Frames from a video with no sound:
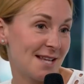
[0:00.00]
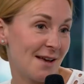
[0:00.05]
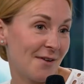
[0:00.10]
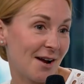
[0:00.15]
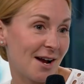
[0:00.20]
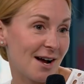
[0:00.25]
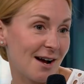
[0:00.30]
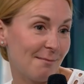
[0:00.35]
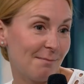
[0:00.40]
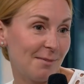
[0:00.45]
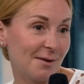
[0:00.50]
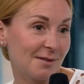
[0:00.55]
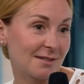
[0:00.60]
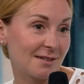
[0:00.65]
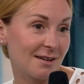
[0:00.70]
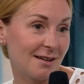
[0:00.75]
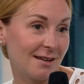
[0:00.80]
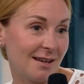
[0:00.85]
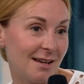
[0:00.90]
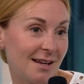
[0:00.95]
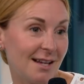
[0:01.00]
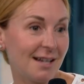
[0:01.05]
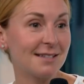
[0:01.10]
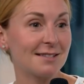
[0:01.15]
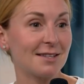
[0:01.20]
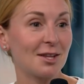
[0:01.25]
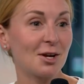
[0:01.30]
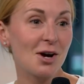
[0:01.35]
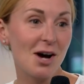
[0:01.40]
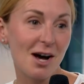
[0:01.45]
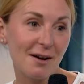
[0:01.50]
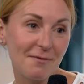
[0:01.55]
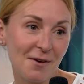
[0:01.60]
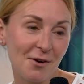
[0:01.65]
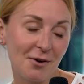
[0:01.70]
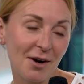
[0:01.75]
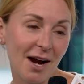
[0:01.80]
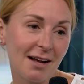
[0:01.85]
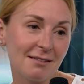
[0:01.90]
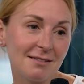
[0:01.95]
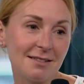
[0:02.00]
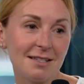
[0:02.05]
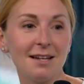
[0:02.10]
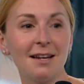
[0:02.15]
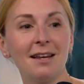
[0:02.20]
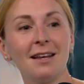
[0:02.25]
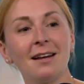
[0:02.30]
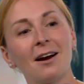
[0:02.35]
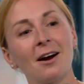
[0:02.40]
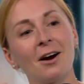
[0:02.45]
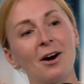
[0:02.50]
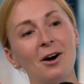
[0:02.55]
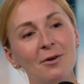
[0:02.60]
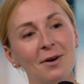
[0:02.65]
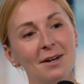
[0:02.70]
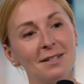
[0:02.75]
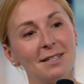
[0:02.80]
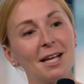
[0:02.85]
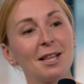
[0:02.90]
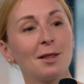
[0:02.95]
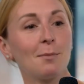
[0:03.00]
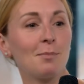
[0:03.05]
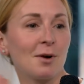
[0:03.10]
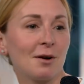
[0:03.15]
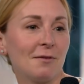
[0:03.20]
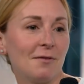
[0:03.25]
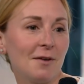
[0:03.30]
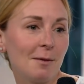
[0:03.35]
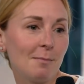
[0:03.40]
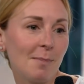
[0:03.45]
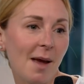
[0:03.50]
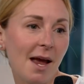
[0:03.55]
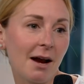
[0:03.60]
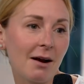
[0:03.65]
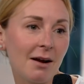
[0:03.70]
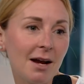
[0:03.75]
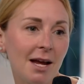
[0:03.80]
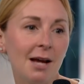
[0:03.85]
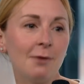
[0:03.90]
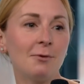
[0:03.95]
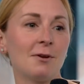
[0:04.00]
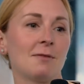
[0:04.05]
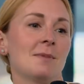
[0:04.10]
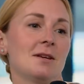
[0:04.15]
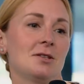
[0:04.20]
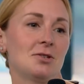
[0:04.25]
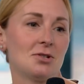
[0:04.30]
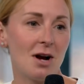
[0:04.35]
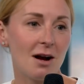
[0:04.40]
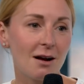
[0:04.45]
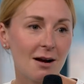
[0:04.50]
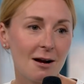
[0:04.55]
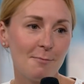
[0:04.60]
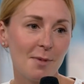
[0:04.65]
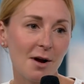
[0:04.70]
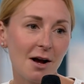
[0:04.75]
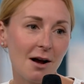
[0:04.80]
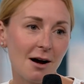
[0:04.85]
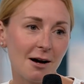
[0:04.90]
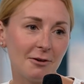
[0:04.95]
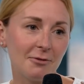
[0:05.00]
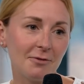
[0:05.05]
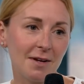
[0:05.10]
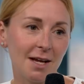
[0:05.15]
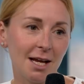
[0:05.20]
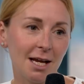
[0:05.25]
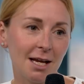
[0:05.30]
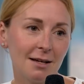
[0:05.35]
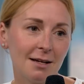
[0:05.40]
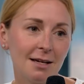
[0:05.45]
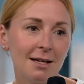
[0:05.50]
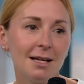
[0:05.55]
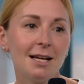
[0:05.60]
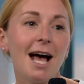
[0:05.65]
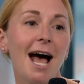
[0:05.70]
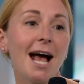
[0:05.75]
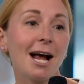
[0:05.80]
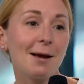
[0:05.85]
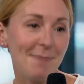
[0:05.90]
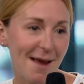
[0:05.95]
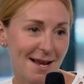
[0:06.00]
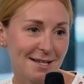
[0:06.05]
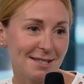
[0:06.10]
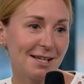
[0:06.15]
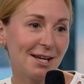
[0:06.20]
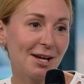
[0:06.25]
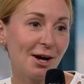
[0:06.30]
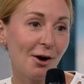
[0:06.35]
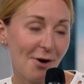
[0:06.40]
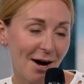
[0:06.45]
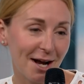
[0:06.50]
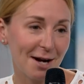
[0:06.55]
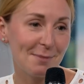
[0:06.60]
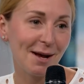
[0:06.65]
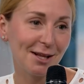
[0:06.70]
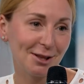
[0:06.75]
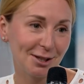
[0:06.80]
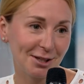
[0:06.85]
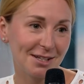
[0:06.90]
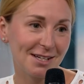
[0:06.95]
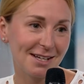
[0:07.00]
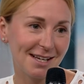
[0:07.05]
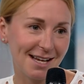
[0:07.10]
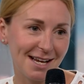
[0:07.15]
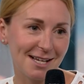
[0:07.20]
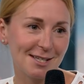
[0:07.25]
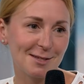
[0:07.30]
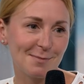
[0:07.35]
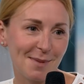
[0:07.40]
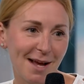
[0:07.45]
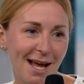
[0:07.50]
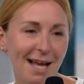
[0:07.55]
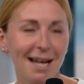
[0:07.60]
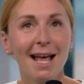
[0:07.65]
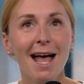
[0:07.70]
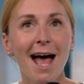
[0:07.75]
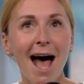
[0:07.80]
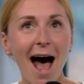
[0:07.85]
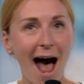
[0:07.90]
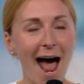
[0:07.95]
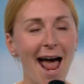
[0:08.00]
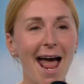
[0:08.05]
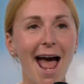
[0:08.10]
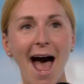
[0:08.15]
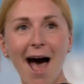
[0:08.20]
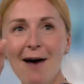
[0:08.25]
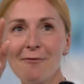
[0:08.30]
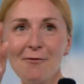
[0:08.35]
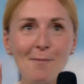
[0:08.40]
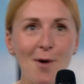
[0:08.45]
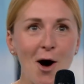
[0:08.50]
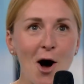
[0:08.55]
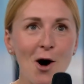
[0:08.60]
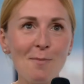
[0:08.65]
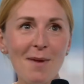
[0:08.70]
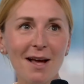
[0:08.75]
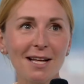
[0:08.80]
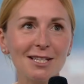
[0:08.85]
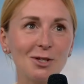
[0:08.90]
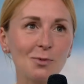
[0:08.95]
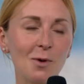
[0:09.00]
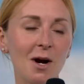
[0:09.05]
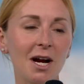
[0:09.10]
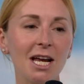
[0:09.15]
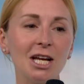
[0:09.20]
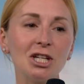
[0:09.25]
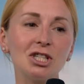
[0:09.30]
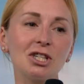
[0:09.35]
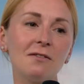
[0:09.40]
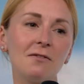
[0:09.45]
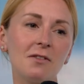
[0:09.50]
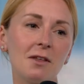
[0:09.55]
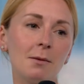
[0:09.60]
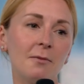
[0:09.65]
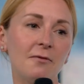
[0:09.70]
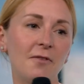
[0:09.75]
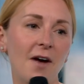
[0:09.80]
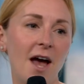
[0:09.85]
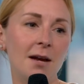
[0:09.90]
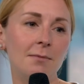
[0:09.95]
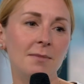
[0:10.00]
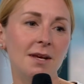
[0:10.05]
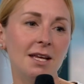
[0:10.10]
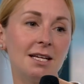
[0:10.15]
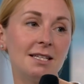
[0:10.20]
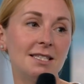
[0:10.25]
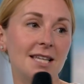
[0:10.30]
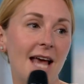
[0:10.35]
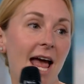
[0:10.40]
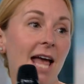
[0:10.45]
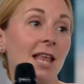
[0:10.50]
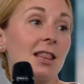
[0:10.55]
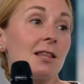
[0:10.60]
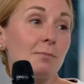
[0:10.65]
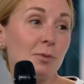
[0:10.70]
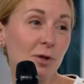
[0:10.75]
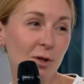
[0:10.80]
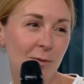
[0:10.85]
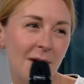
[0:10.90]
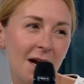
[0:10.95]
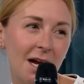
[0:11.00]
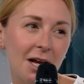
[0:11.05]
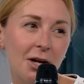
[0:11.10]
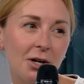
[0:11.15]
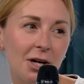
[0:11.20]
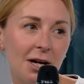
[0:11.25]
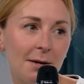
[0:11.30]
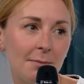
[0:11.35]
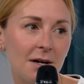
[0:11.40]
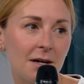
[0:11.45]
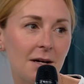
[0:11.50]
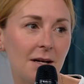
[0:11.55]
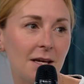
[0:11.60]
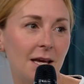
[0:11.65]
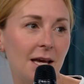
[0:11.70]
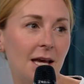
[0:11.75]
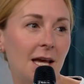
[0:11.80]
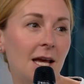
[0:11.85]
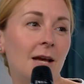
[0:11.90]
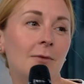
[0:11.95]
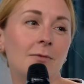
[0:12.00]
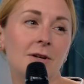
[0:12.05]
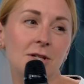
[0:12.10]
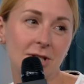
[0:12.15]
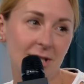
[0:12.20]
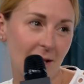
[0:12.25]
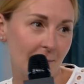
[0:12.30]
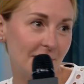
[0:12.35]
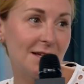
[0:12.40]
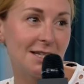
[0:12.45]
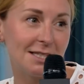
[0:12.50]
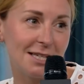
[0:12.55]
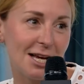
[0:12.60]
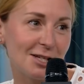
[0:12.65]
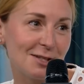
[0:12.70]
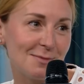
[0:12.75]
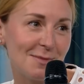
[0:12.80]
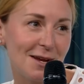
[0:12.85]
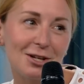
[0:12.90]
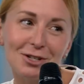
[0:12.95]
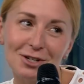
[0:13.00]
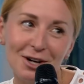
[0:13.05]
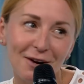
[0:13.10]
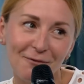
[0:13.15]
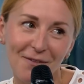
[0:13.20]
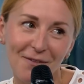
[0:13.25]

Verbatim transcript: have a compost cookie because the coffee grounds in it are always like the perfect pairing with my strong cup of coffee. I could basically go on about the cookies, but I have moments where each of them find me in a day. The blueberry and cream cookie, which something tells me is your